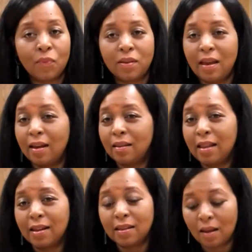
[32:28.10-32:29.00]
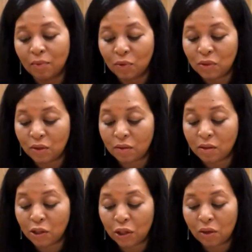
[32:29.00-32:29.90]
With that has come through
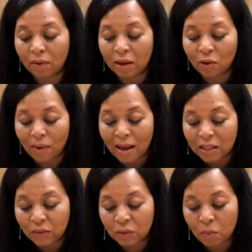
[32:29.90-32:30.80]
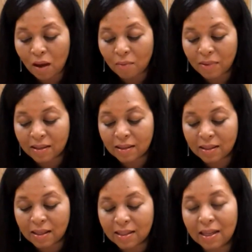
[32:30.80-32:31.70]
securing grants for small
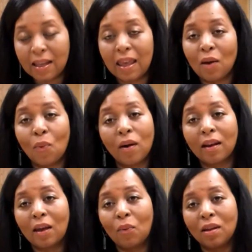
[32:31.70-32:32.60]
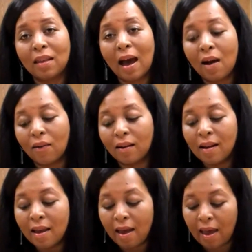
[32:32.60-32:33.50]
businesses, and again, working with our
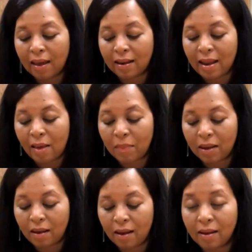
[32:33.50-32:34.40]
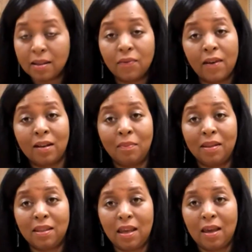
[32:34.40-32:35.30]
economic
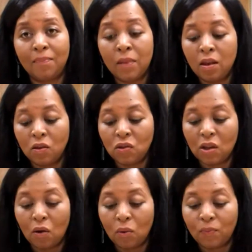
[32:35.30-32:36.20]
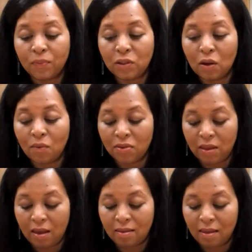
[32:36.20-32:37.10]
development team. So don't
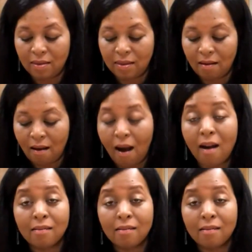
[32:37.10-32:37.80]
think that there